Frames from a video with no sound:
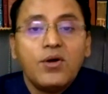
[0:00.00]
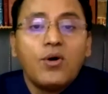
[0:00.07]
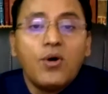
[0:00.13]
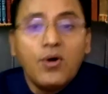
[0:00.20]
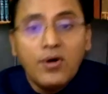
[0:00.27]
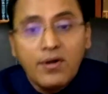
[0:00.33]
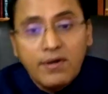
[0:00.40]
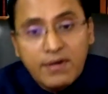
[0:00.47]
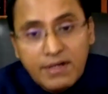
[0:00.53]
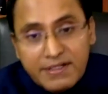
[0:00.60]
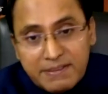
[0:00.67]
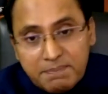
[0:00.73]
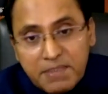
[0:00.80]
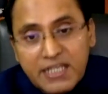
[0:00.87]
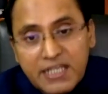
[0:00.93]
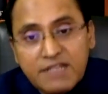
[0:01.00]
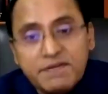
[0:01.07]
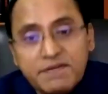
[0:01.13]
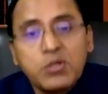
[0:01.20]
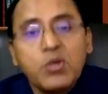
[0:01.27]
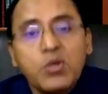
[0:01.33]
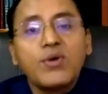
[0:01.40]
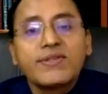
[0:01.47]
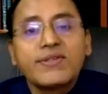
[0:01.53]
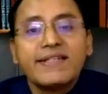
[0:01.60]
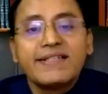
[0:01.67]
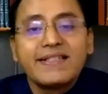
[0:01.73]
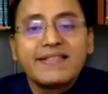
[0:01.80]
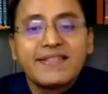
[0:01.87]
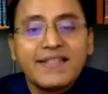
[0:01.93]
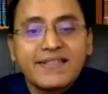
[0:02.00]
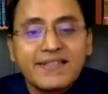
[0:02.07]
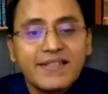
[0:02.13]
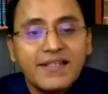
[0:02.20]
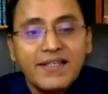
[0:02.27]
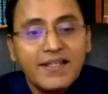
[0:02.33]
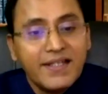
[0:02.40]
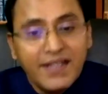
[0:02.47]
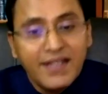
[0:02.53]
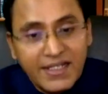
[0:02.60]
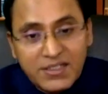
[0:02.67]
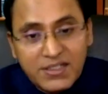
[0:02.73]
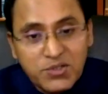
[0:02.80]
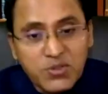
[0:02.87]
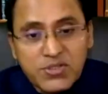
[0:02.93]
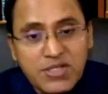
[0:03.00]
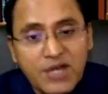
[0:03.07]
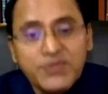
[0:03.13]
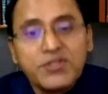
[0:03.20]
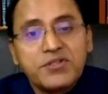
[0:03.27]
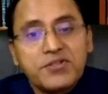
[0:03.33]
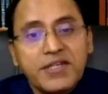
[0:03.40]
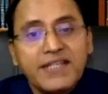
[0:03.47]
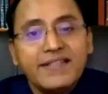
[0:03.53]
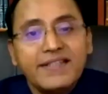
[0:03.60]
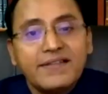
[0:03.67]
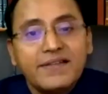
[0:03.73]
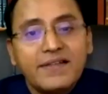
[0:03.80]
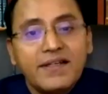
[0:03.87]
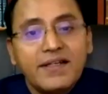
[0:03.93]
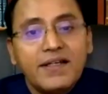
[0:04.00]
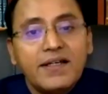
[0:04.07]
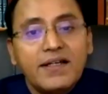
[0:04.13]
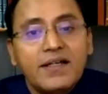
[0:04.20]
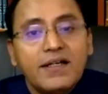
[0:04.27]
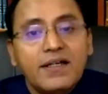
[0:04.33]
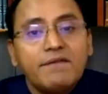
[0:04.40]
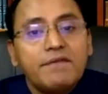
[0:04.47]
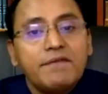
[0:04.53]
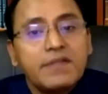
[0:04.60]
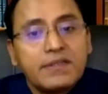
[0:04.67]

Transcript: or replete with long sentences, it goes down the drain. With